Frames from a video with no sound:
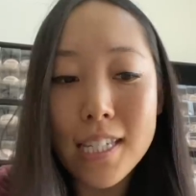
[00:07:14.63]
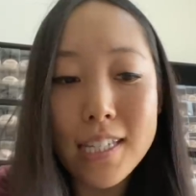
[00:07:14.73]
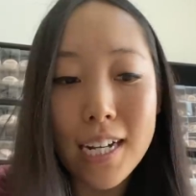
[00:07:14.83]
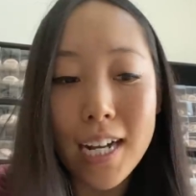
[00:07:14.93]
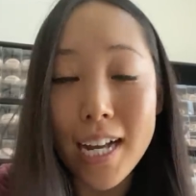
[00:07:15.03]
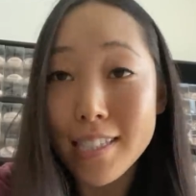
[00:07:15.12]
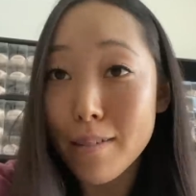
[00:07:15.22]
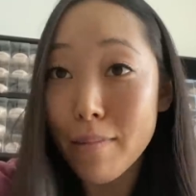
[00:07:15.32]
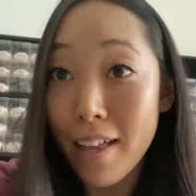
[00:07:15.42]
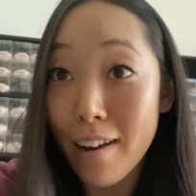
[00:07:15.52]
is a
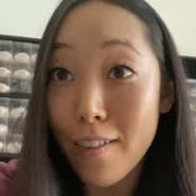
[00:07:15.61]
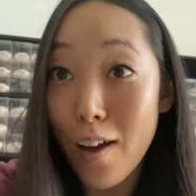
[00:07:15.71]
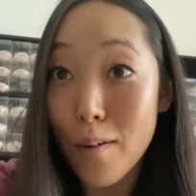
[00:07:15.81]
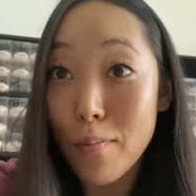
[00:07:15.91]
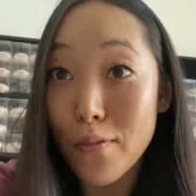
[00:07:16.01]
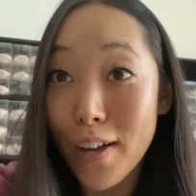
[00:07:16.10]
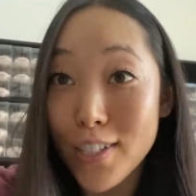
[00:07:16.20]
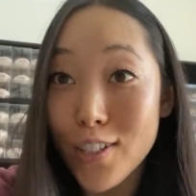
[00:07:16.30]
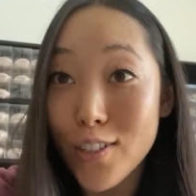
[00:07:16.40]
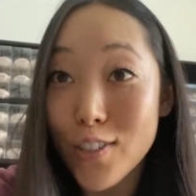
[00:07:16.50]
custom that a lot of
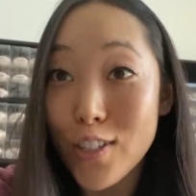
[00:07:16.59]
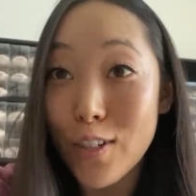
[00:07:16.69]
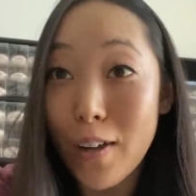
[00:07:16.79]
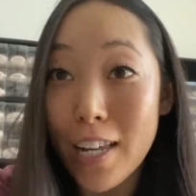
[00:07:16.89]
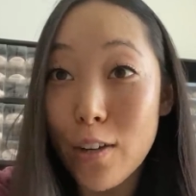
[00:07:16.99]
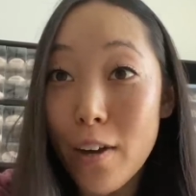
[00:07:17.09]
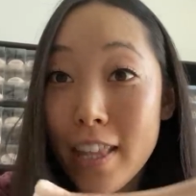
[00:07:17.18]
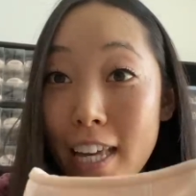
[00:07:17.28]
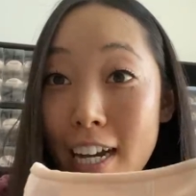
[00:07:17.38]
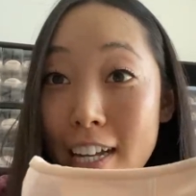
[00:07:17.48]
professionals do anyway.
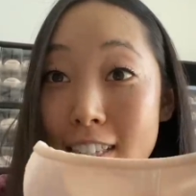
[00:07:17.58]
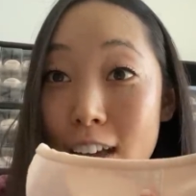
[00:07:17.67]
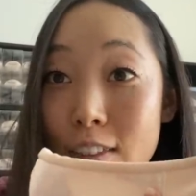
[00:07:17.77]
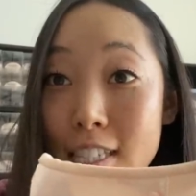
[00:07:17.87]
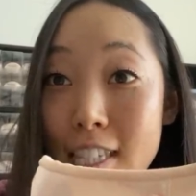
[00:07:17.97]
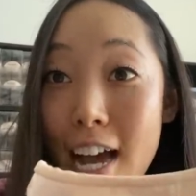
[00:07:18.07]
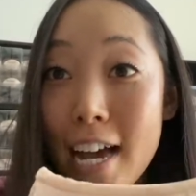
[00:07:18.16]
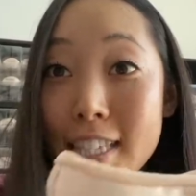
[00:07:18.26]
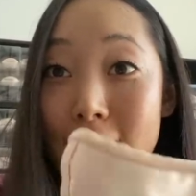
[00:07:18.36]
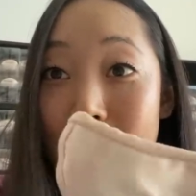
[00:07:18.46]
They cut down the
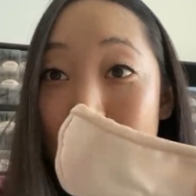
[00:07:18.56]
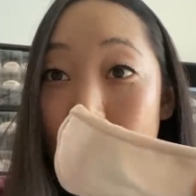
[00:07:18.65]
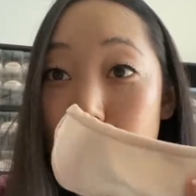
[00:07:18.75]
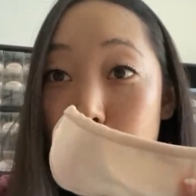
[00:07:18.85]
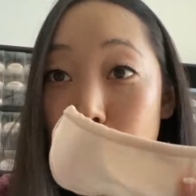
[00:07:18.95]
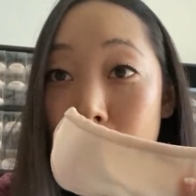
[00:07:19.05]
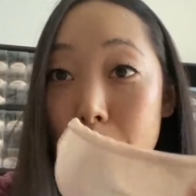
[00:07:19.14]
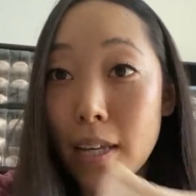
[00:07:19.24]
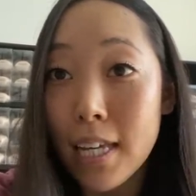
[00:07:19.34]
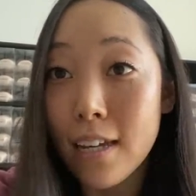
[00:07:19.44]
sides and then they bring
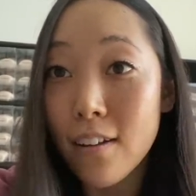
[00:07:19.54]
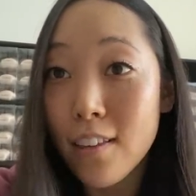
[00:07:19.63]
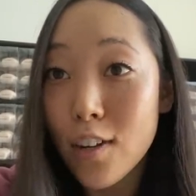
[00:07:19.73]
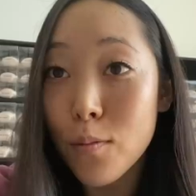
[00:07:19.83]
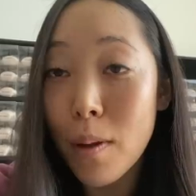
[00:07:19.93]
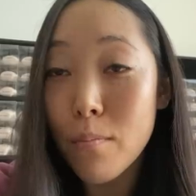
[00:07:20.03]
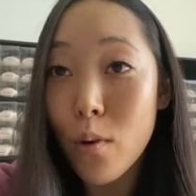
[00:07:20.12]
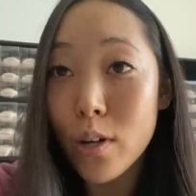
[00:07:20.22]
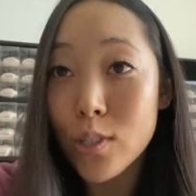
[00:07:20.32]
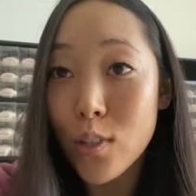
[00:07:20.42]
up the heel a little bit
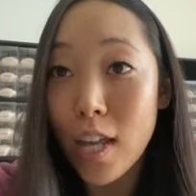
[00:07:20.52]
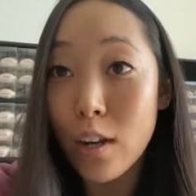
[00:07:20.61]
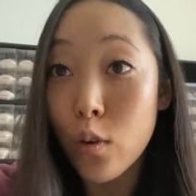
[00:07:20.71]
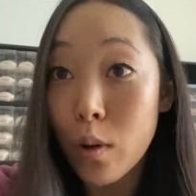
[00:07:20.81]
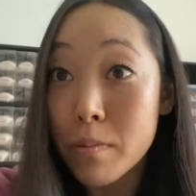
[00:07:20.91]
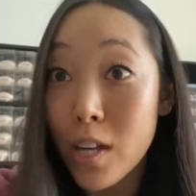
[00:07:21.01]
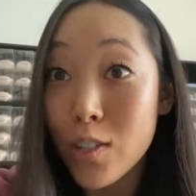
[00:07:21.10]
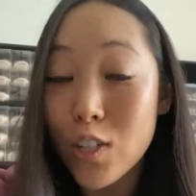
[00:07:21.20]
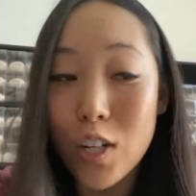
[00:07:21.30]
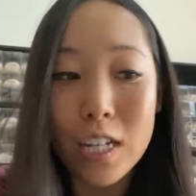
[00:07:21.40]
more so that it grips
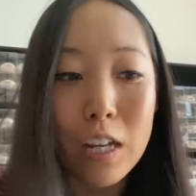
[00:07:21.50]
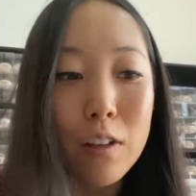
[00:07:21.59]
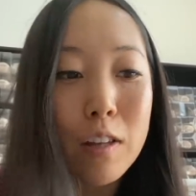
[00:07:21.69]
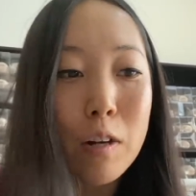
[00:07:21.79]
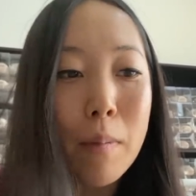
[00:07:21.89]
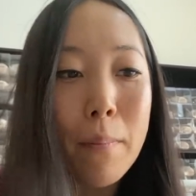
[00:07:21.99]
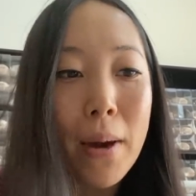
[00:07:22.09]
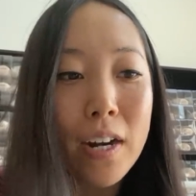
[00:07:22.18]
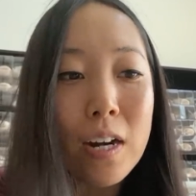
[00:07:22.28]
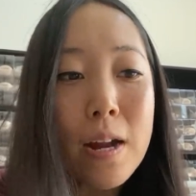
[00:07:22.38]
onto your heel a little bit
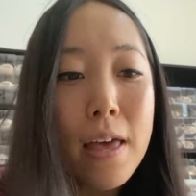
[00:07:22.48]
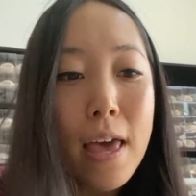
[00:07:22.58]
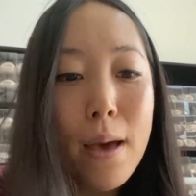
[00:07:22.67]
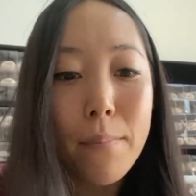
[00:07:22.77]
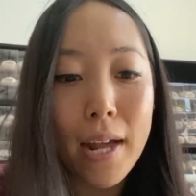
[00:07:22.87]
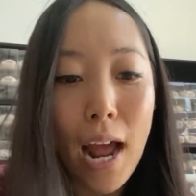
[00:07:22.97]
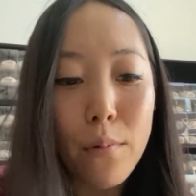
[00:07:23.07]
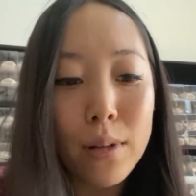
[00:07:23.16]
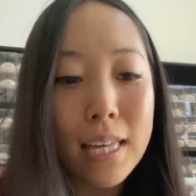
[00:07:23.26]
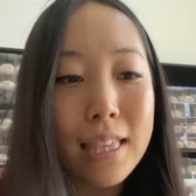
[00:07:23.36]
better. But I
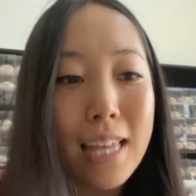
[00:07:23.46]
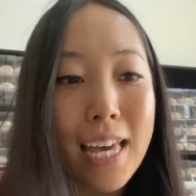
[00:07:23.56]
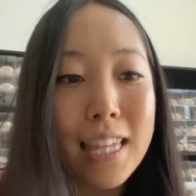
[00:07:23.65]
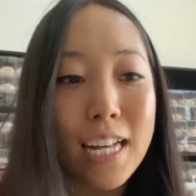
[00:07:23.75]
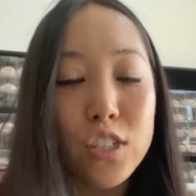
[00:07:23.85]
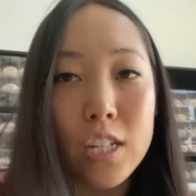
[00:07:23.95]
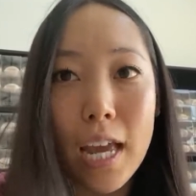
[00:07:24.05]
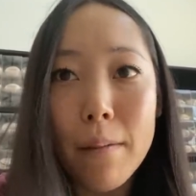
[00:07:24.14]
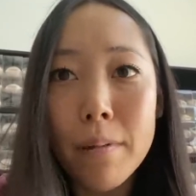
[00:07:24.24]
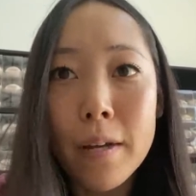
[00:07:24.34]
really like that
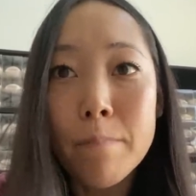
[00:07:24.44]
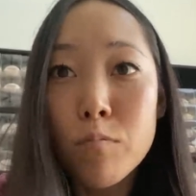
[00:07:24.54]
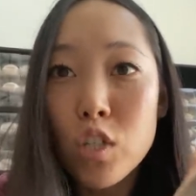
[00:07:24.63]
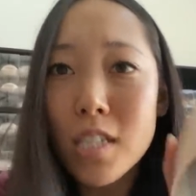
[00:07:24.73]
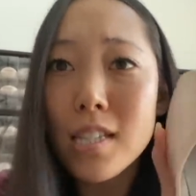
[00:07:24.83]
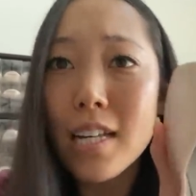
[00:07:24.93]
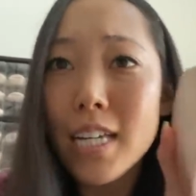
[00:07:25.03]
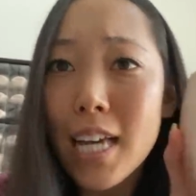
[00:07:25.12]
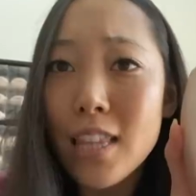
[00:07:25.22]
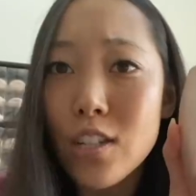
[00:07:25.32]
shape just
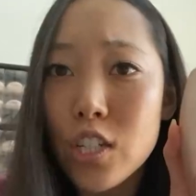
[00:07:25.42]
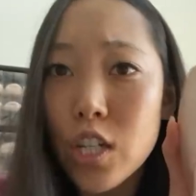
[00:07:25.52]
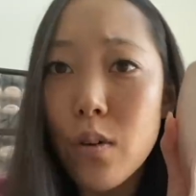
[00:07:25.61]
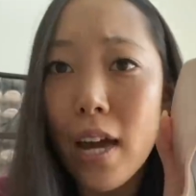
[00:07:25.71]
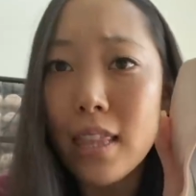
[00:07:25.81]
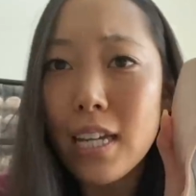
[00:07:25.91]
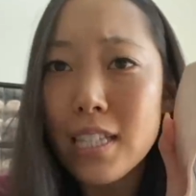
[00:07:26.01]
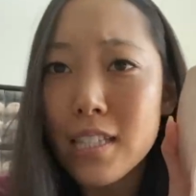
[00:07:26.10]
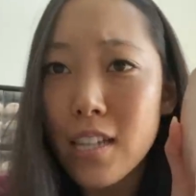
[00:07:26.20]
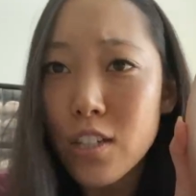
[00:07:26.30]
looking at the shoe, I think
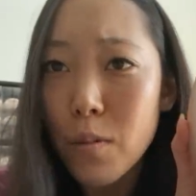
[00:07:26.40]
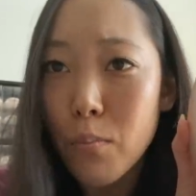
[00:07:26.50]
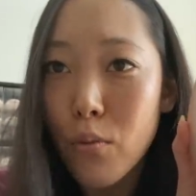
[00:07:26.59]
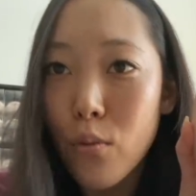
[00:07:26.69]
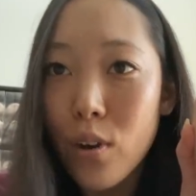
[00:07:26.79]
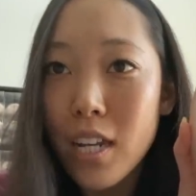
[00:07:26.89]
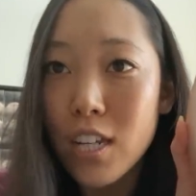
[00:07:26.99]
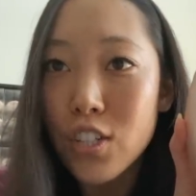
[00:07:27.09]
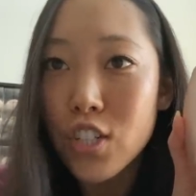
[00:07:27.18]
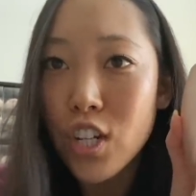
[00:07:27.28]
it's such a
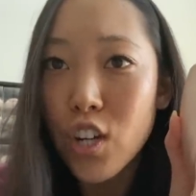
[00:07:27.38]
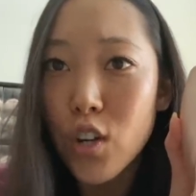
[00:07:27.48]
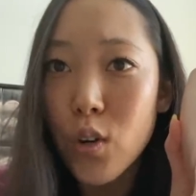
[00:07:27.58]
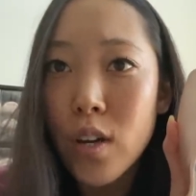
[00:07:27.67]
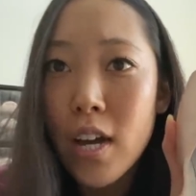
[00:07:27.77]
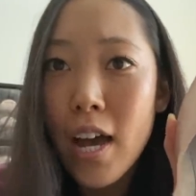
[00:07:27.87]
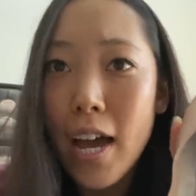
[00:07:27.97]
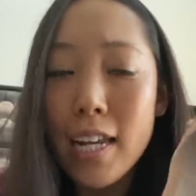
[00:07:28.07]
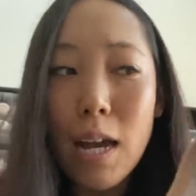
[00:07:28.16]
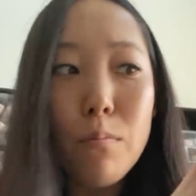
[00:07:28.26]
pretty shoe.
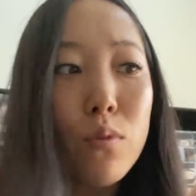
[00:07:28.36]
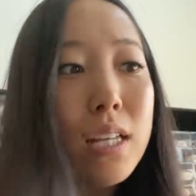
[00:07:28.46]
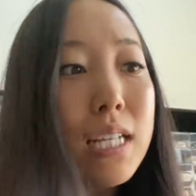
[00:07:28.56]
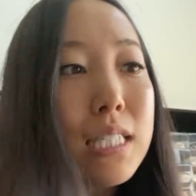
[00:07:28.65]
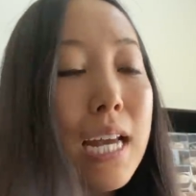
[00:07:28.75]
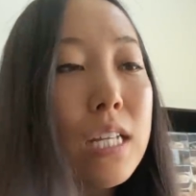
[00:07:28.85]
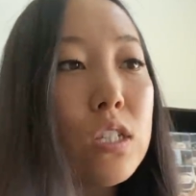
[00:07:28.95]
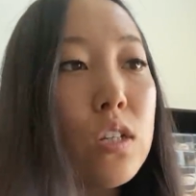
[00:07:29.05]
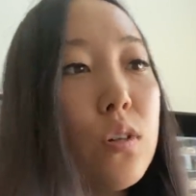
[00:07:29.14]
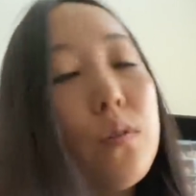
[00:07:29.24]
And I'm really excited
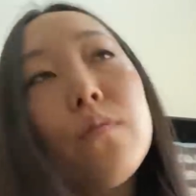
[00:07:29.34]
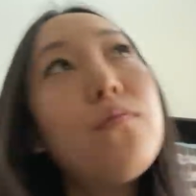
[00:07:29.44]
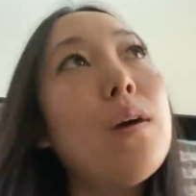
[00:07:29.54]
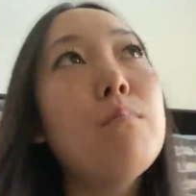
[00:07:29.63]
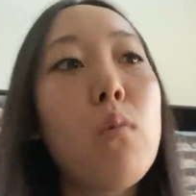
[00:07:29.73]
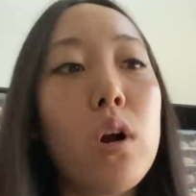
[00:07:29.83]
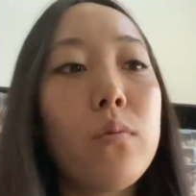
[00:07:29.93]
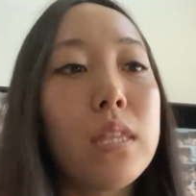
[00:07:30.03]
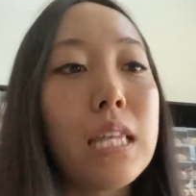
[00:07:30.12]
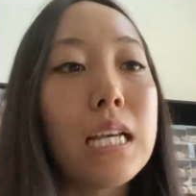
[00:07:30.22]
to fit more
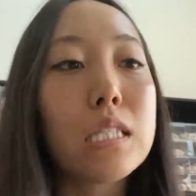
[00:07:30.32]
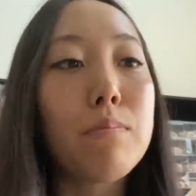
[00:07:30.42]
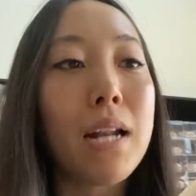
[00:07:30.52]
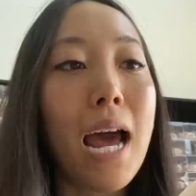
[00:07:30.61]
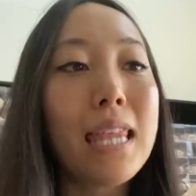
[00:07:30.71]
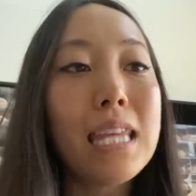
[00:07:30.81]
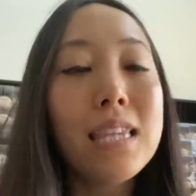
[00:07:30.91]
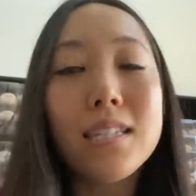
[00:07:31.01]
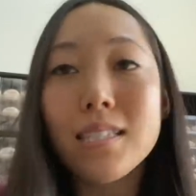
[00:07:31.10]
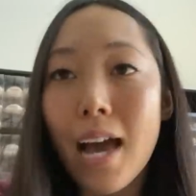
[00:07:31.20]
with these, but I
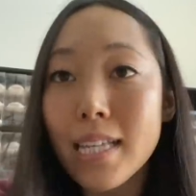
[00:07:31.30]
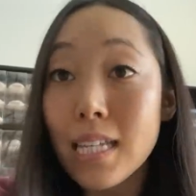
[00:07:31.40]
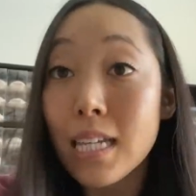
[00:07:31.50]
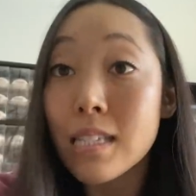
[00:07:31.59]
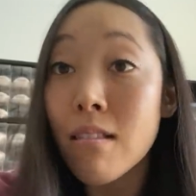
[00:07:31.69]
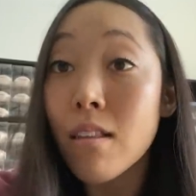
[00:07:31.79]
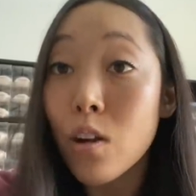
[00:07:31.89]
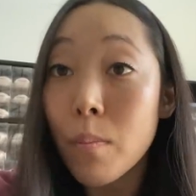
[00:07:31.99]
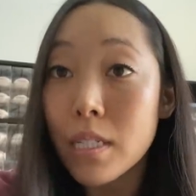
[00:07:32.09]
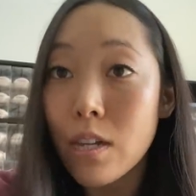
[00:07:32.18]
think the sizing is a
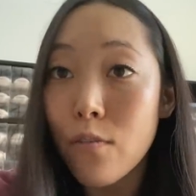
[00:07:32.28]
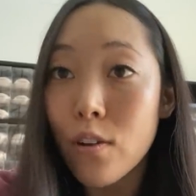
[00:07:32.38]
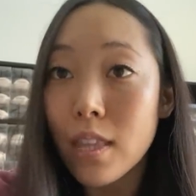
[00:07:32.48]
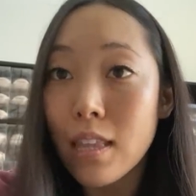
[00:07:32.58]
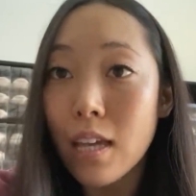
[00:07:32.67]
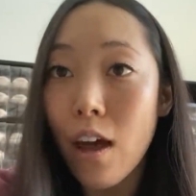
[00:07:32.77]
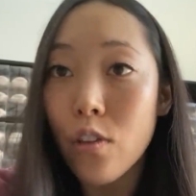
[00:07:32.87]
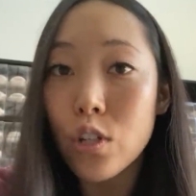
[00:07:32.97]
little bit different than the other